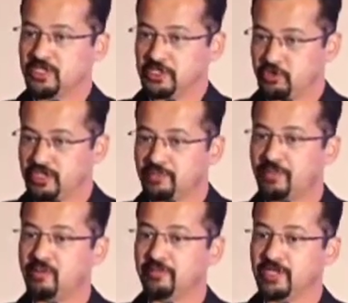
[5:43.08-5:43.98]
your
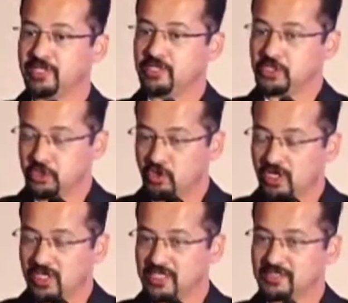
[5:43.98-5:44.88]
department, your
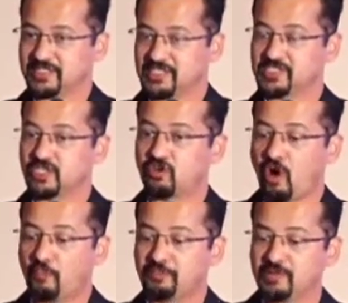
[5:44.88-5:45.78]
colleagues that this is a
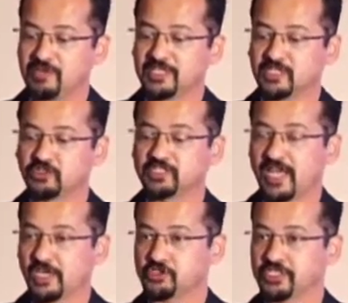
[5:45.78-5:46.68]
complementary to the
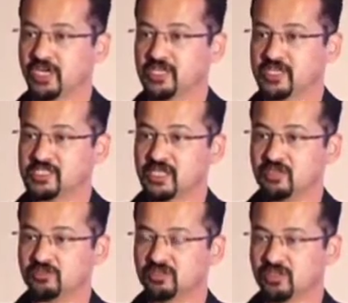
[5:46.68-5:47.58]
diagnostic ultrasound.